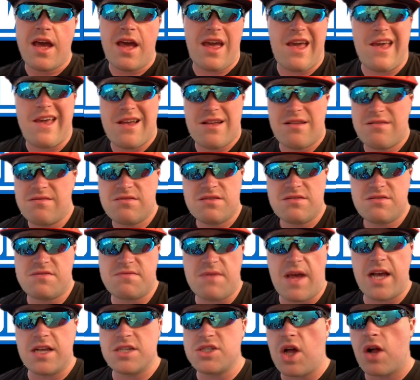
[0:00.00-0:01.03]
And
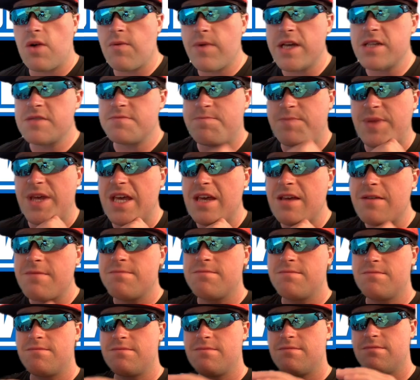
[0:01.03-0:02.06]
as always,
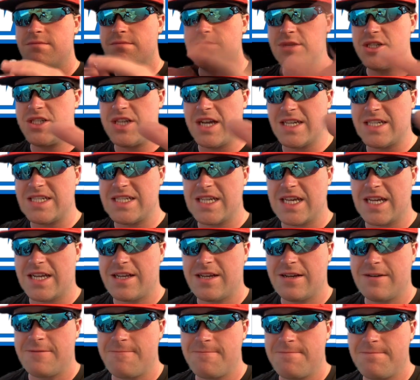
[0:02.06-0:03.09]
be majestic.